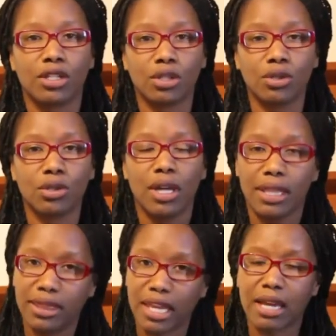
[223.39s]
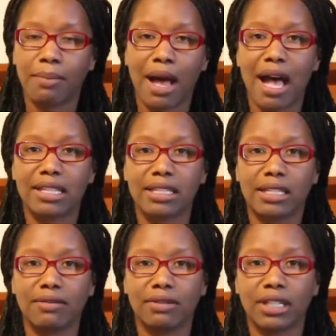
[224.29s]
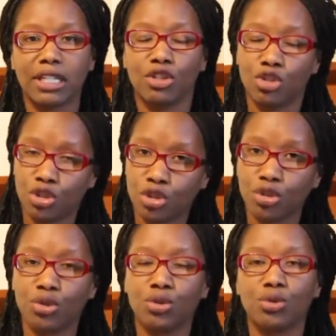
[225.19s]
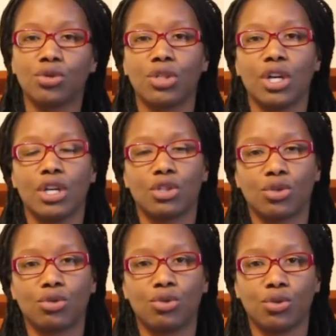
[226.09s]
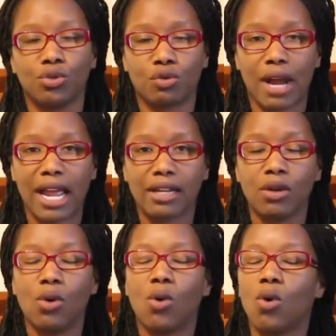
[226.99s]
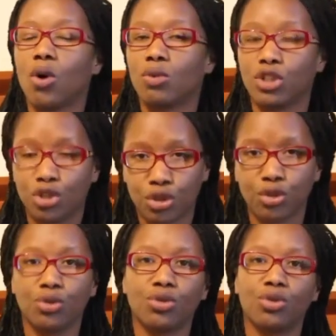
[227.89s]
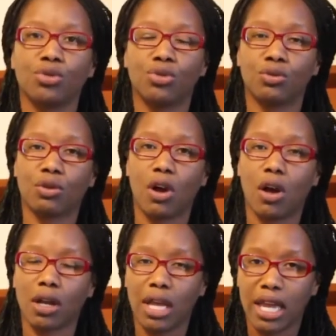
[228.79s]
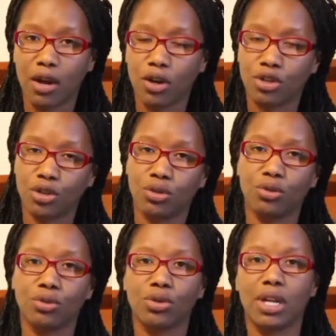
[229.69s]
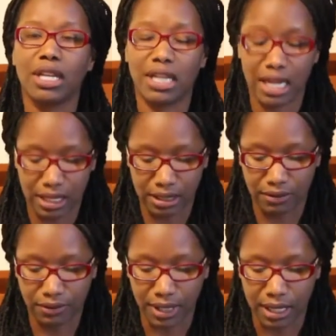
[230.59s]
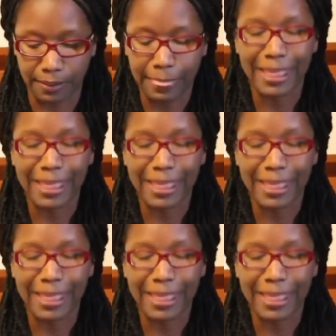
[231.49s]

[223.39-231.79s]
to think positively, choose to do right, or we choose to do wrong, or choose negatively.